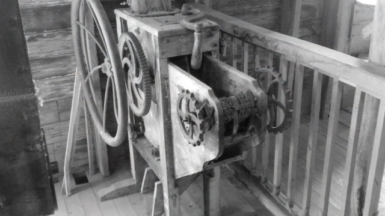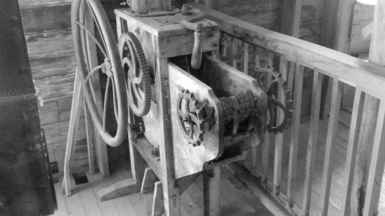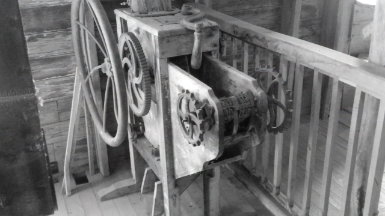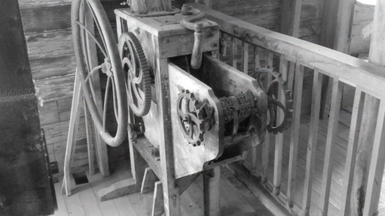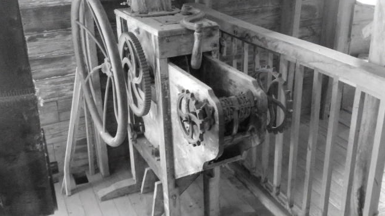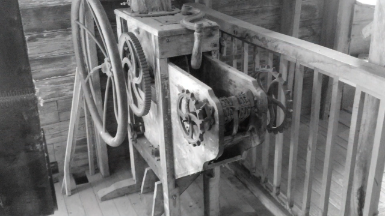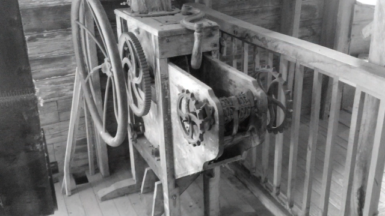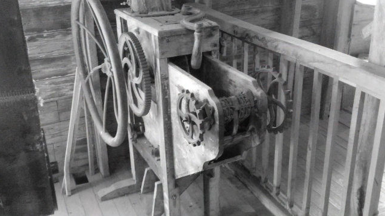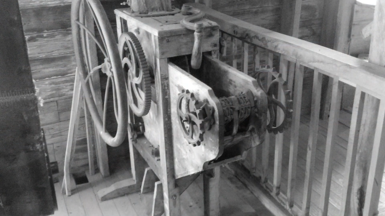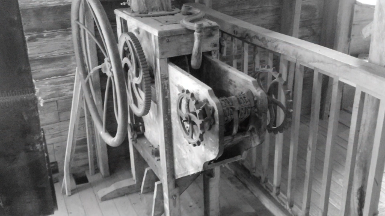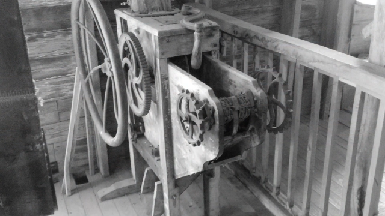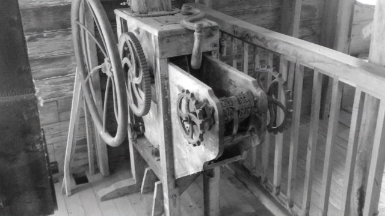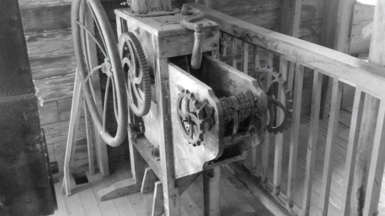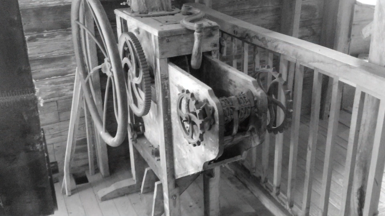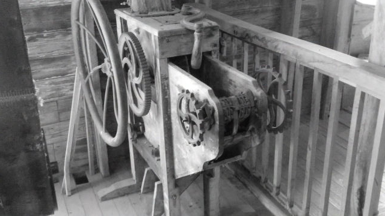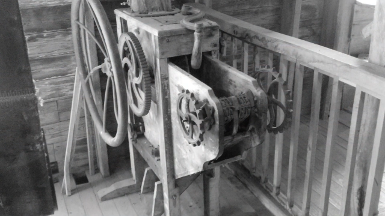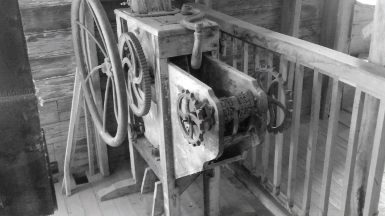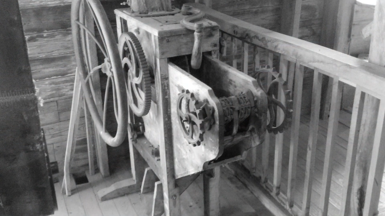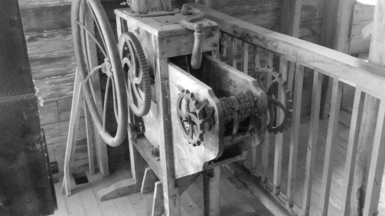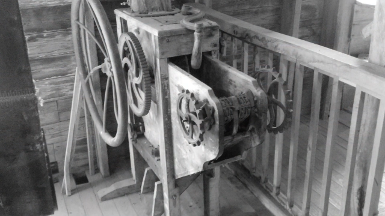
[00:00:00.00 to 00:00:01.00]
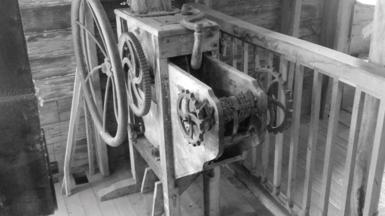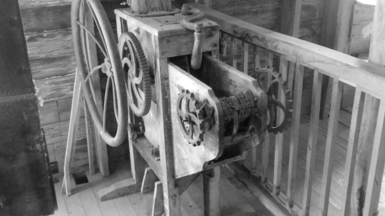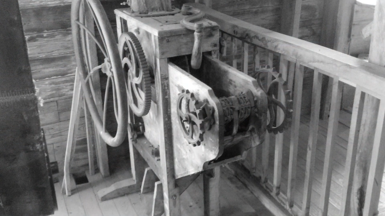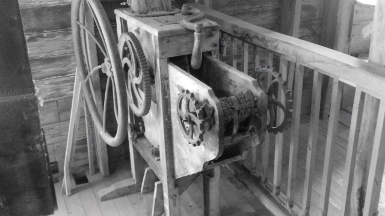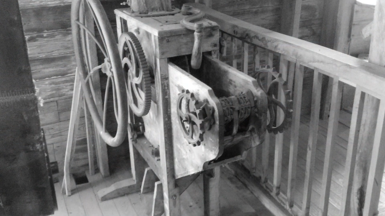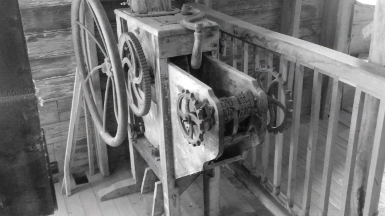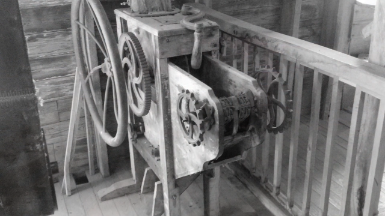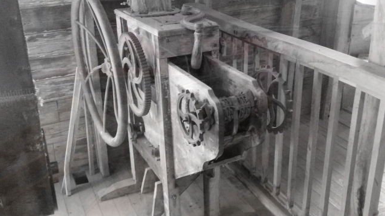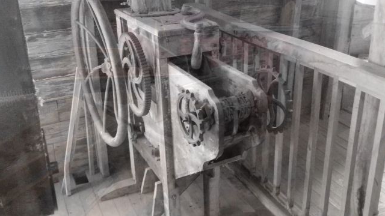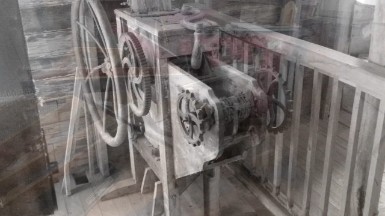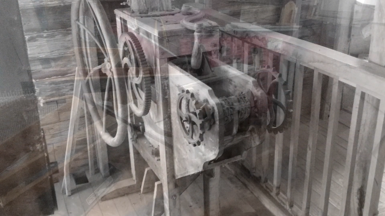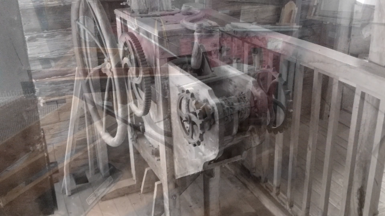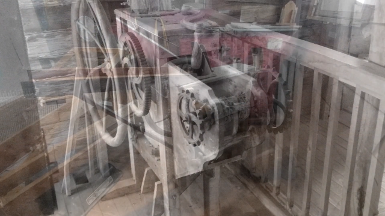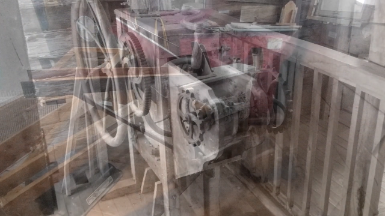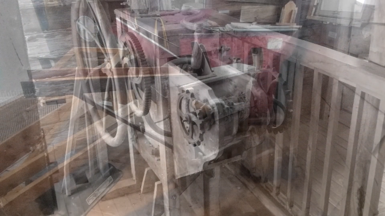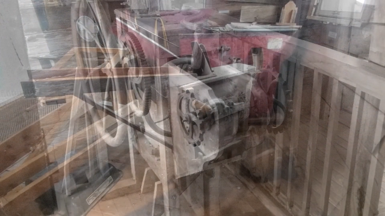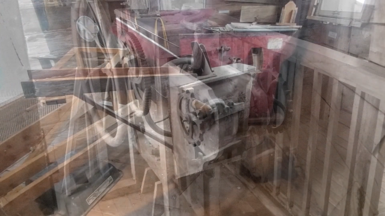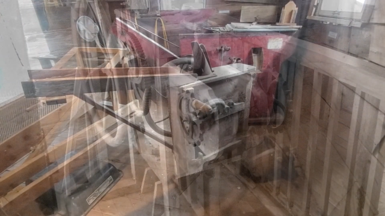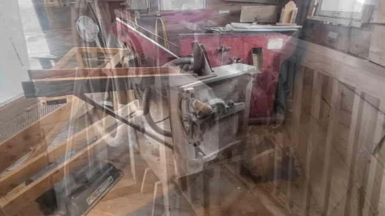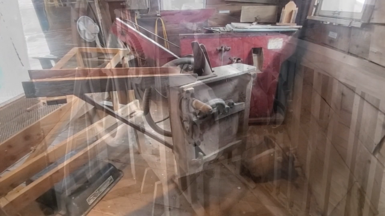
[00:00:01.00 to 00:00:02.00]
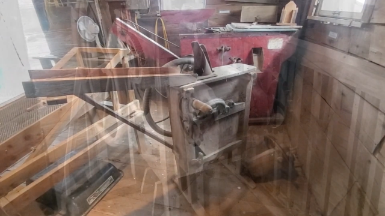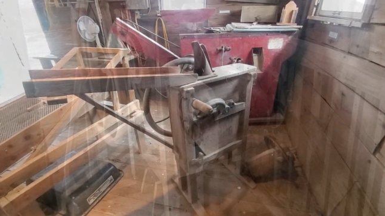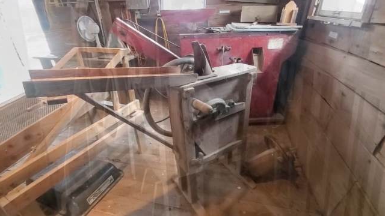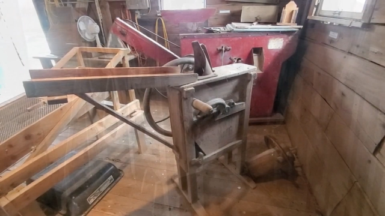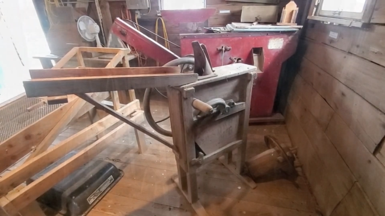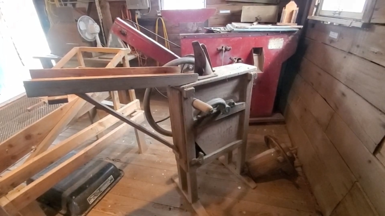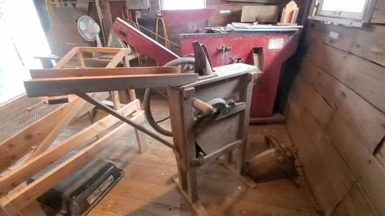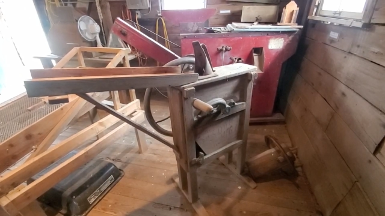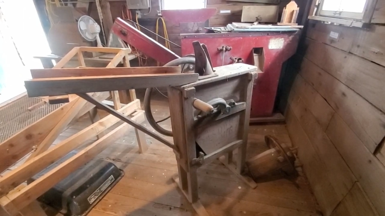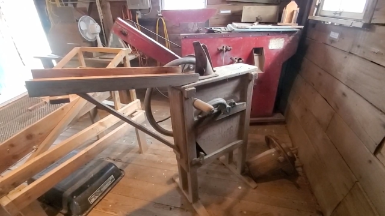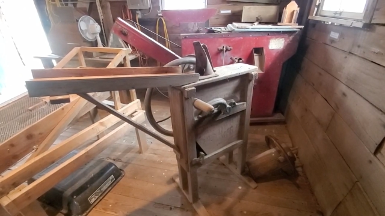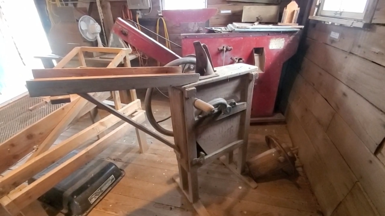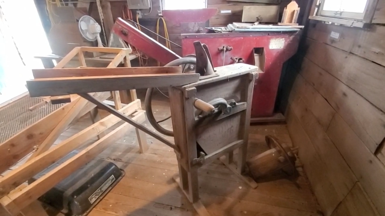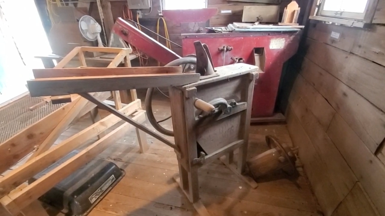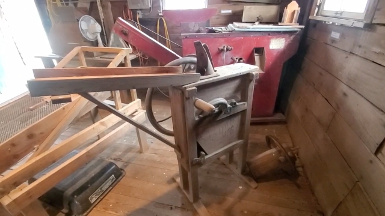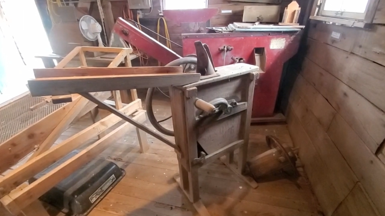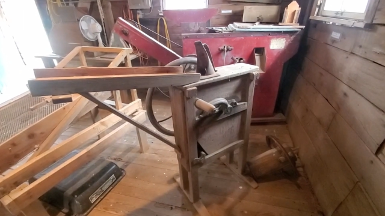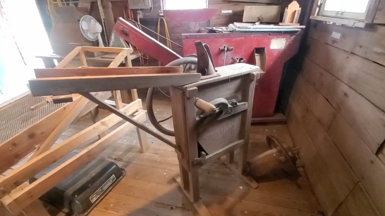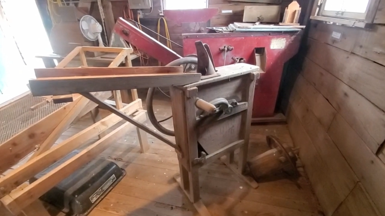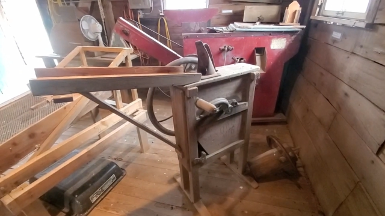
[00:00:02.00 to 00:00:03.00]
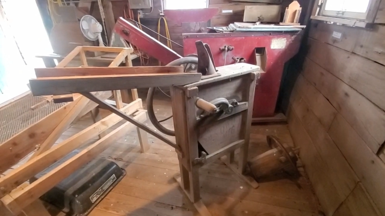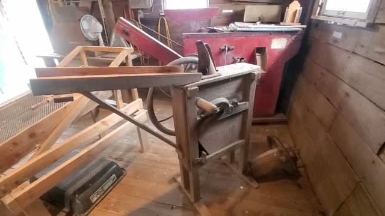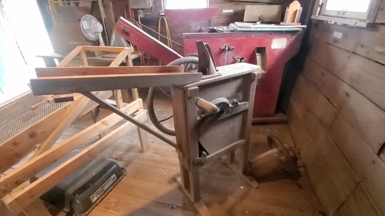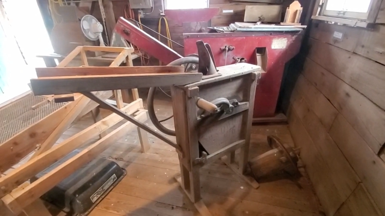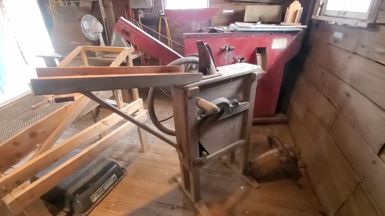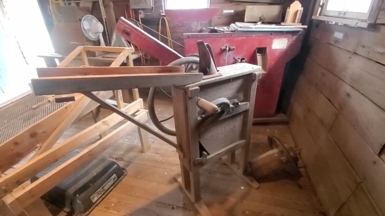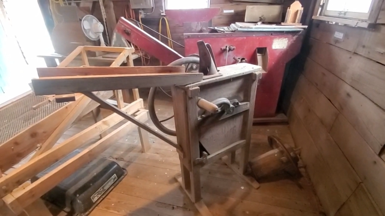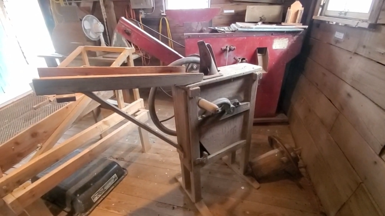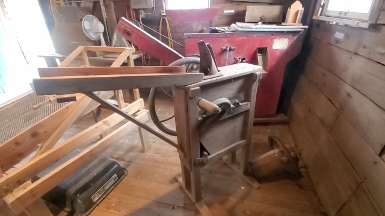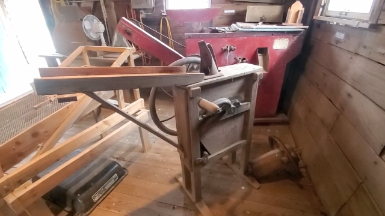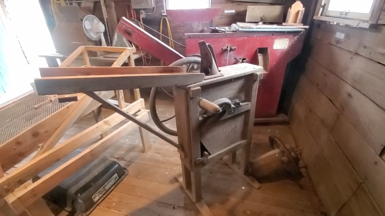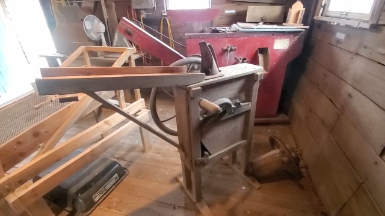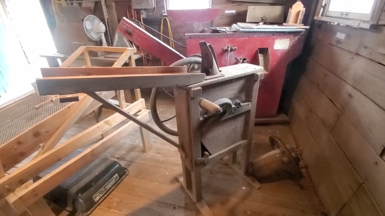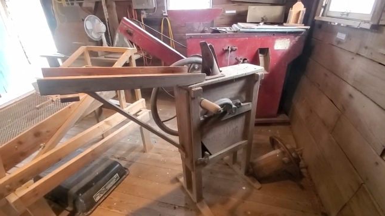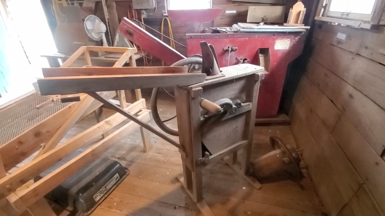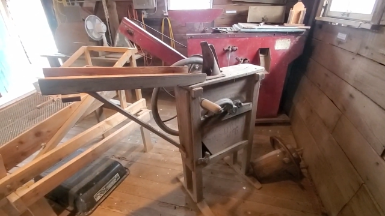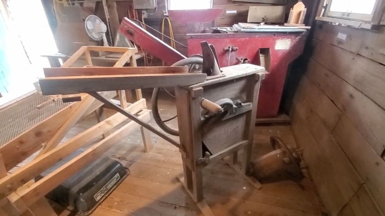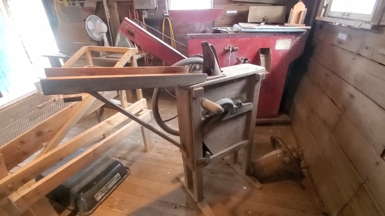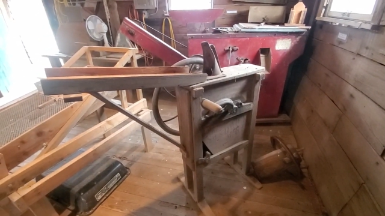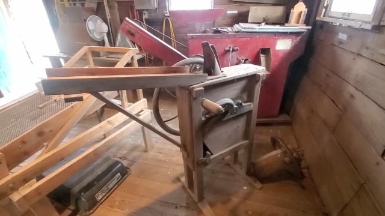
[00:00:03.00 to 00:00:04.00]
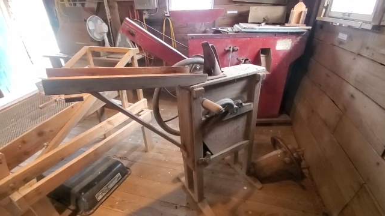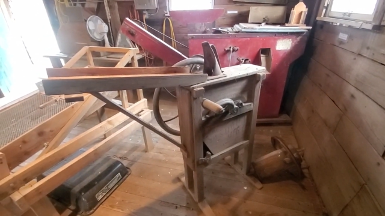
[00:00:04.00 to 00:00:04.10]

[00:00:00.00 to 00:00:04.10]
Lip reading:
(no speaker visible)